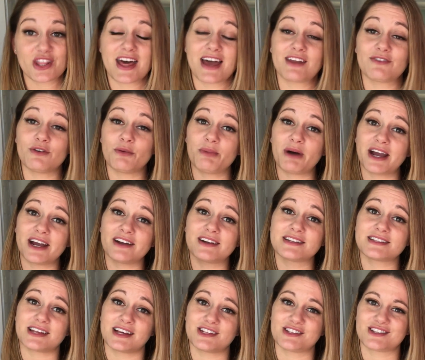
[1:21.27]
that if a buyer
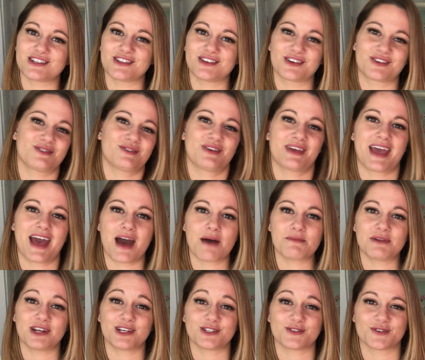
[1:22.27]
decides to look through the
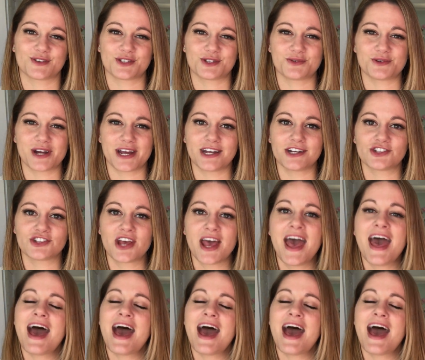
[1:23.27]
cabinets for storage,